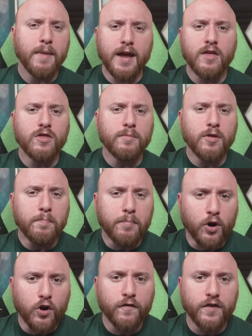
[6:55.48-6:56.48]
making them the
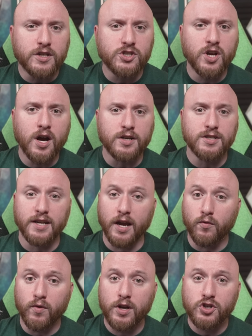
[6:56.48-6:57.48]
perfect stock to
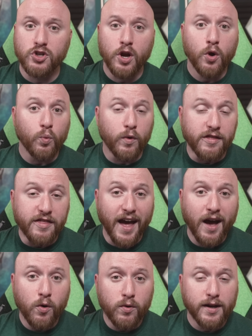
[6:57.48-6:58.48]
get rich
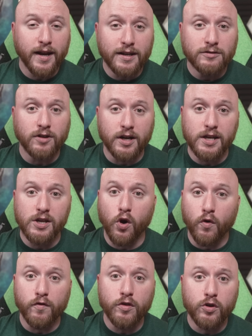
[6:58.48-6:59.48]
without getting lucky
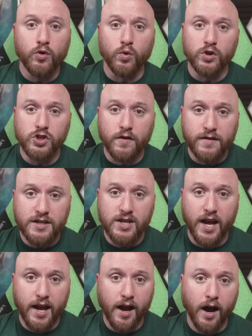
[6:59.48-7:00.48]
over the course of
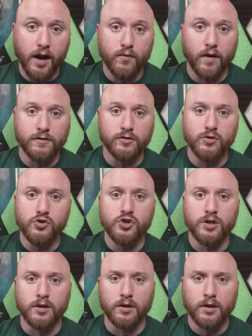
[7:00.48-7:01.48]
this AI
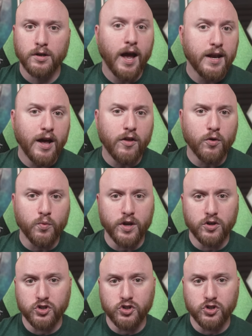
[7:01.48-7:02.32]
revolution. And now that we